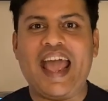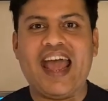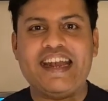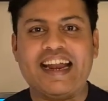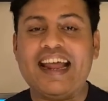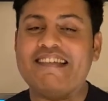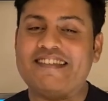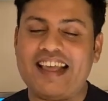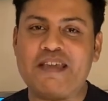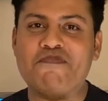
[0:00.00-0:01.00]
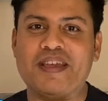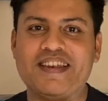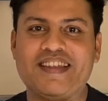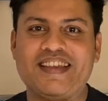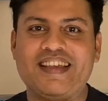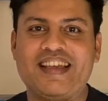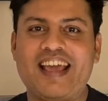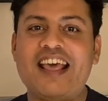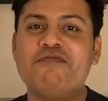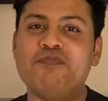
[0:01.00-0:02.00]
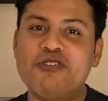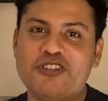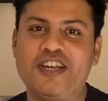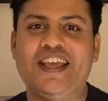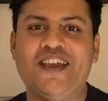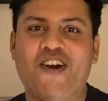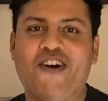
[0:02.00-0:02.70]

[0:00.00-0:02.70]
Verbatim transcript: had done a segment especially